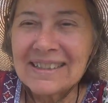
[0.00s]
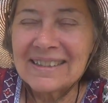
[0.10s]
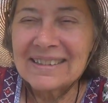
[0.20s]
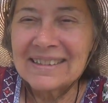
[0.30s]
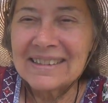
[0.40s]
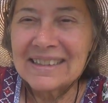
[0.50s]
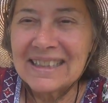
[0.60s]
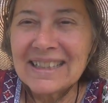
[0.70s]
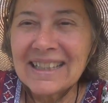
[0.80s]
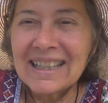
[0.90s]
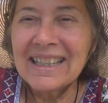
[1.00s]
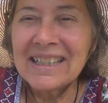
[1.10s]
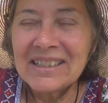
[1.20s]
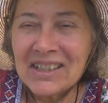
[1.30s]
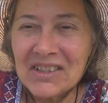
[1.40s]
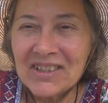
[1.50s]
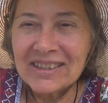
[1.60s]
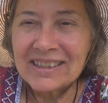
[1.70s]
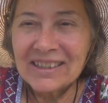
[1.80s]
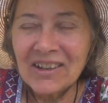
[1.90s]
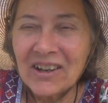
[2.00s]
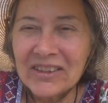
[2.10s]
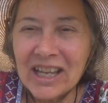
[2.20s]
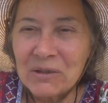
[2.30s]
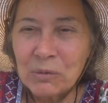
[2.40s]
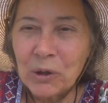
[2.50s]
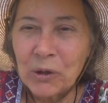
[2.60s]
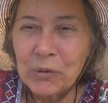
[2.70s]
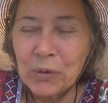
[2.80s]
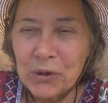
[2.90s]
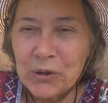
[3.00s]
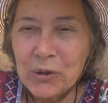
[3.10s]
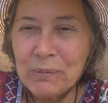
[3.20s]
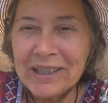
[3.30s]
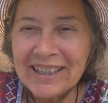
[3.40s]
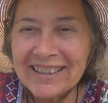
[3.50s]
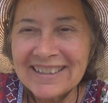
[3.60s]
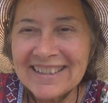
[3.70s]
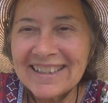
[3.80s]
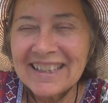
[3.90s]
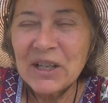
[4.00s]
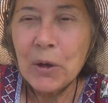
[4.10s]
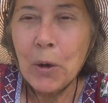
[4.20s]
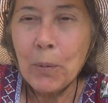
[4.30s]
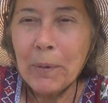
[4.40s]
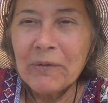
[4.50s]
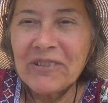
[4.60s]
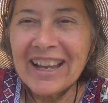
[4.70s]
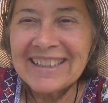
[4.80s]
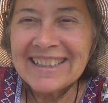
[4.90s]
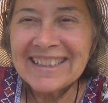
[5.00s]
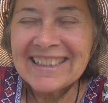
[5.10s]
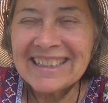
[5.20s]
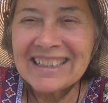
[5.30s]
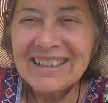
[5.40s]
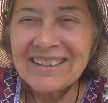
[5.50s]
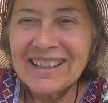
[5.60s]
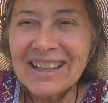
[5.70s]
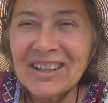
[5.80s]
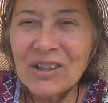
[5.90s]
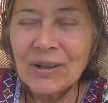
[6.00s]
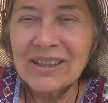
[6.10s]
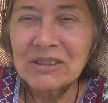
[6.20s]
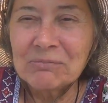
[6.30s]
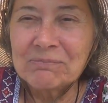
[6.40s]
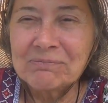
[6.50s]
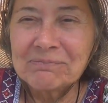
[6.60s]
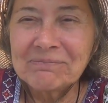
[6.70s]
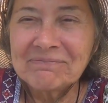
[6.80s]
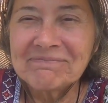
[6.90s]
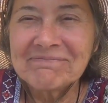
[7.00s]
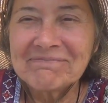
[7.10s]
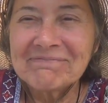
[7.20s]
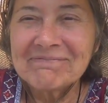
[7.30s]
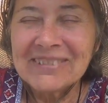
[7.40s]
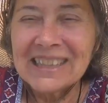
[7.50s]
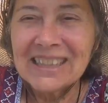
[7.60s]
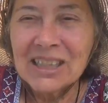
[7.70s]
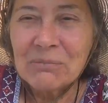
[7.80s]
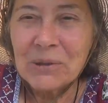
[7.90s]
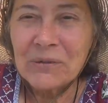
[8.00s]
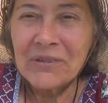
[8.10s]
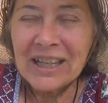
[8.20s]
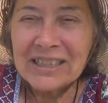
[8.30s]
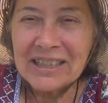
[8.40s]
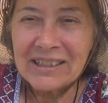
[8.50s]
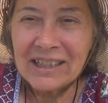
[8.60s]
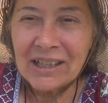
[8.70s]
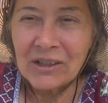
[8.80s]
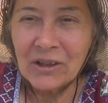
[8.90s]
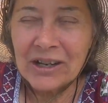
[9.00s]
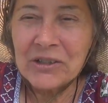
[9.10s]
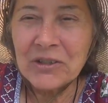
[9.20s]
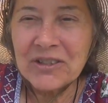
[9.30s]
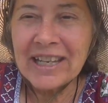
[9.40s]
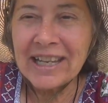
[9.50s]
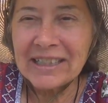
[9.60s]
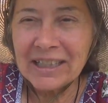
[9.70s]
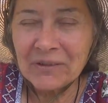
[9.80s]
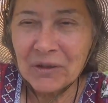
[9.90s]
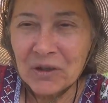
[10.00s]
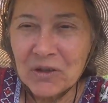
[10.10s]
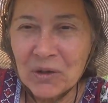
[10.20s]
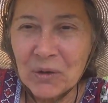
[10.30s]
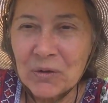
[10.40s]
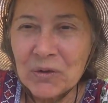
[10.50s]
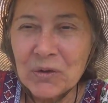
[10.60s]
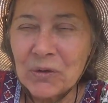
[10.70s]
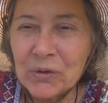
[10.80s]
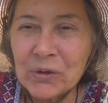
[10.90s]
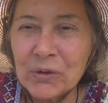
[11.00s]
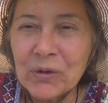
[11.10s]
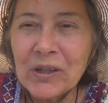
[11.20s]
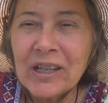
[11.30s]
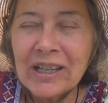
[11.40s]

uh, in addition, on that world were two beings who perfected their um, perfected their understanding of their souls through